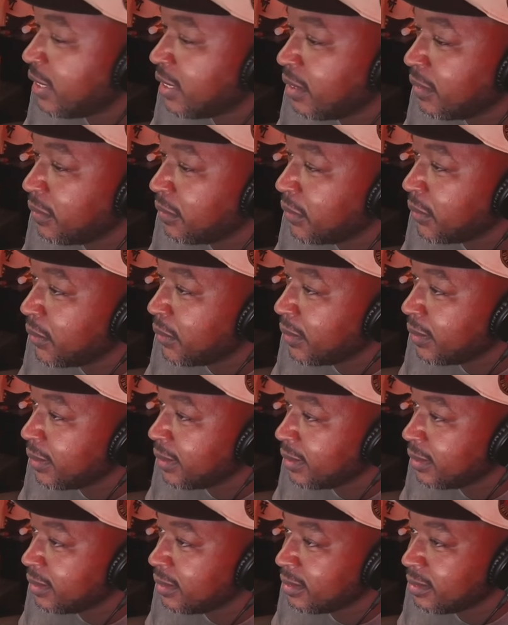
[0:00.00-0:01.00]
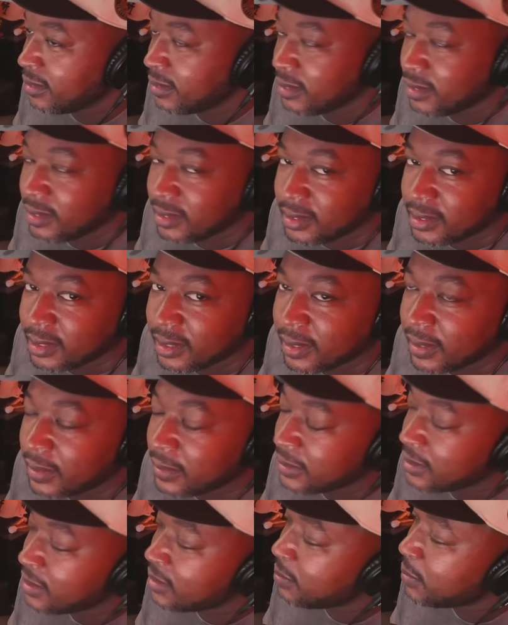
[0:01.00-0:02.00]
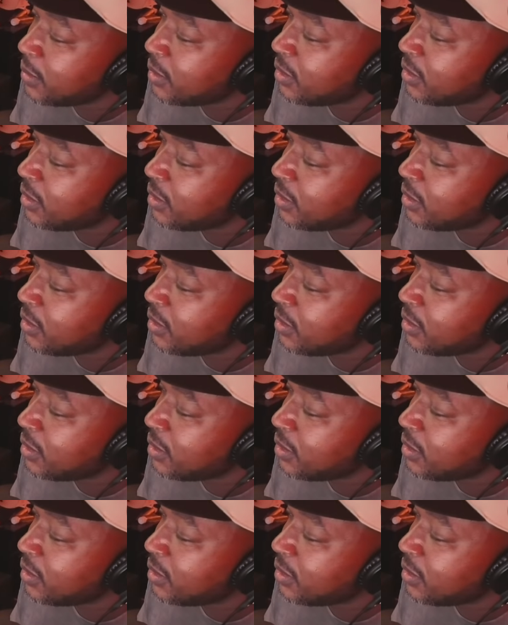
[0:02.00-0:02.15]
avoid solos as much